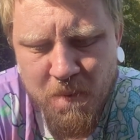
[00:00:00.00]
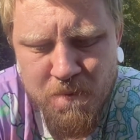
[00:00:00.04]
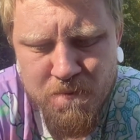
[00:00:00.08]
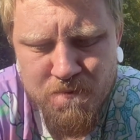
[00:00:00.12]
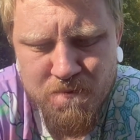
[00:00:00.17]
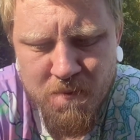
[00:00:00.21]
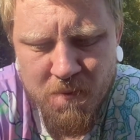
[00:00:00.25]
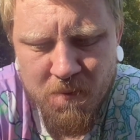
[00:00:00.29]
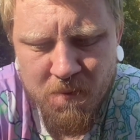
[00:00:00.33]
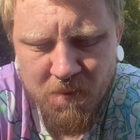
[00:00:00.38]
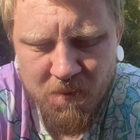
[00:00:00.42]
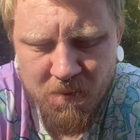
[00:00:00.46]

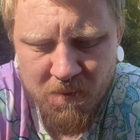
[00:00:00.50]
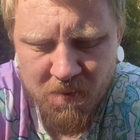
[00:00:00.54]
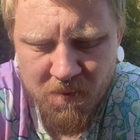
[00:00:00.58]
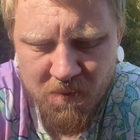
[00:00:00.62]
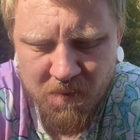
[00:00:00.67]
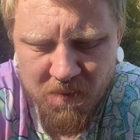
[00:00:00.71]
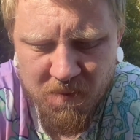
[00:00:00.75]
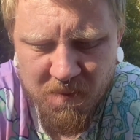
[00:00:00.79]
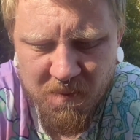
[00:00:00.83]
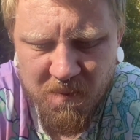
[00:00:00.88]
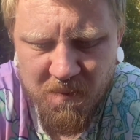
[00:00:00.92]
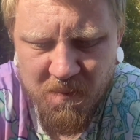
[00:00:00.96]

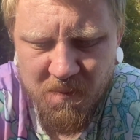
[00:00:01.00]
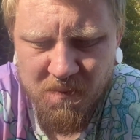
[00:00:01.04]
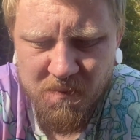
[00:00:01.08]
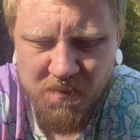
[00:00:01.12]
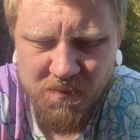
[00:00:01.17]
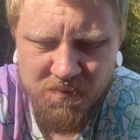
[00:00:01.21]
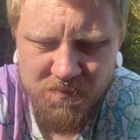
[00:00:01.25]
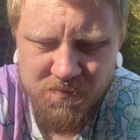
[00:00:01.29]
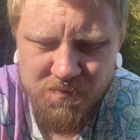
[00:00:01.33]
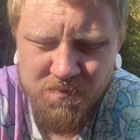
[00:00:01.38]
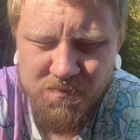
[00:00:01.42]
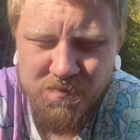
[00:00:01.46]

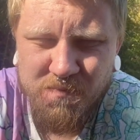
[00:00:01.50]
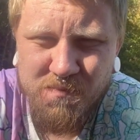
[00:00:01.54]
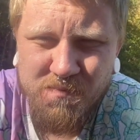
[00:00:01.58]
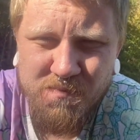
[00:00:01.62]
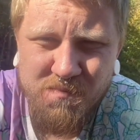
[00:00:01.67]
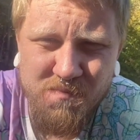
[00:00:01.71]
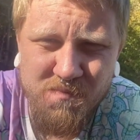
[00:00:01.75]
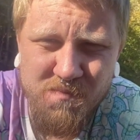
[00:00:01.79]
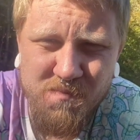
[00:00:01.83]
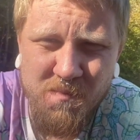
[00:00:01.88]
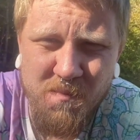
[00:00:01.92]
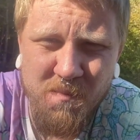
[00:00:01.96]

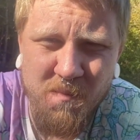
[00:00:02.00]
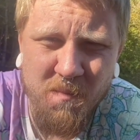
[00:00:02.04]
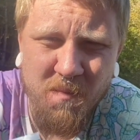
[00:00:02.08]
Nothing is said.